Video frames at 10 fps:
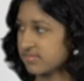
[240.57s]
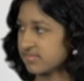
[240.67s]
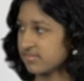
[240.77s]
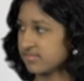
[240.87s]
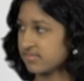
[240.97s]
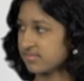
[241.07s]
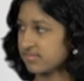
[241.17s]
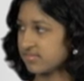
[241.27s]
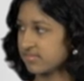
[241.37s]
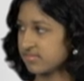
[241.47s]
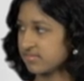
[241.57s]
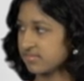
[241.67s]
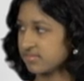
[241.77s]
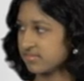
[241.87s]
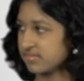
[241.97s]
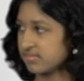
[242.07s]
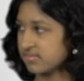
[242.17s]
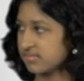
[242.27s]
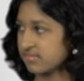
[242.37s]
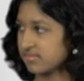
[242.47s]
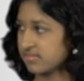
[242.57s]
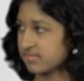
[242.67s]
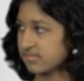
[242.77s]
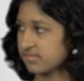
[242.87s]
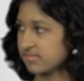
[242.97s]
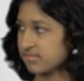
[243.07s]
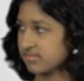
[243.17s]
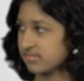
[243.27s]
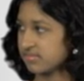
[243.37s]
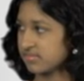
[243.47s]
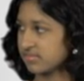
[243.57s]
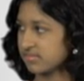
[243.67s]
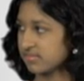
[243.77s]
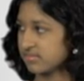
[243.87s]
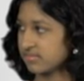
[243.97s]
No words are spoken by the person on screen.